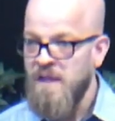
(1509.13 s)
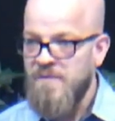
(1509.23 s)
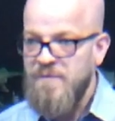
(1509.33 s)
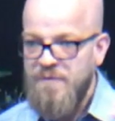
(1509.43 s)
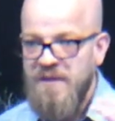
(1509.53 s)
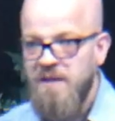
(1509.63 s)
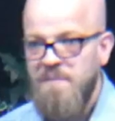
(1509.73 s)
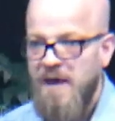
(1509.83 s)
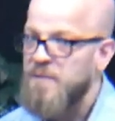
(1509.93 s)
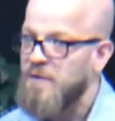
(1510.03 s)
if you think
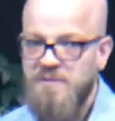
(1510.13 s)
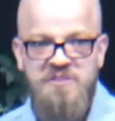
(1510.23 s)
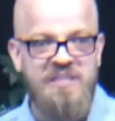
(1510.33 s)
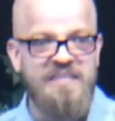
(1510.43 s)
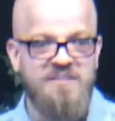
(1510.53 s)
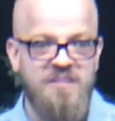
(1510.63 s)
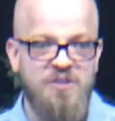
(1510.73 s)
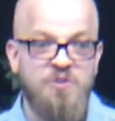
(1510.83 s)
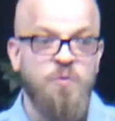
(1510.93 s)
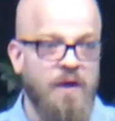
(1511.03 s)
about those things and
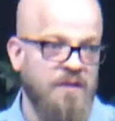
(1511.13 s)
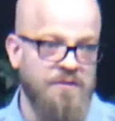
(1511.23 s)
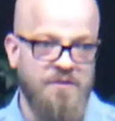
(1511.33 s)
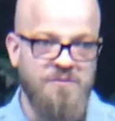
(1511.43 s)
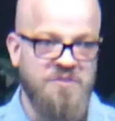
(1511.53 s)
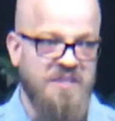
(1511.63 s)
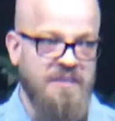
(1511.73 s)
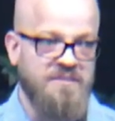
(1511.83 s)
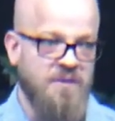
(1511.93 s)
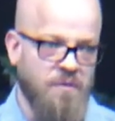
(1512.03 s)
you dwell on those
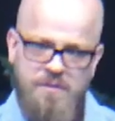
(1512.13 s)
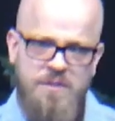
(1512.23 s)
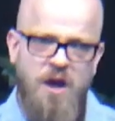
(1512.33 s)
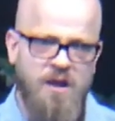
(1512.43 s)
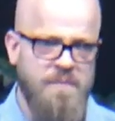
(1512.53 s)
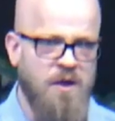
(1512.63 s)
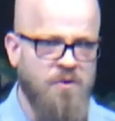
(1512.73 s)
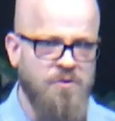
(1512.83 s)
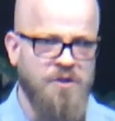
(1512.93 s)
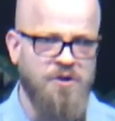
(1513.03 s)
things that we were talking about
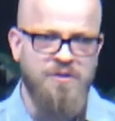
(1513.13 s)
earlier,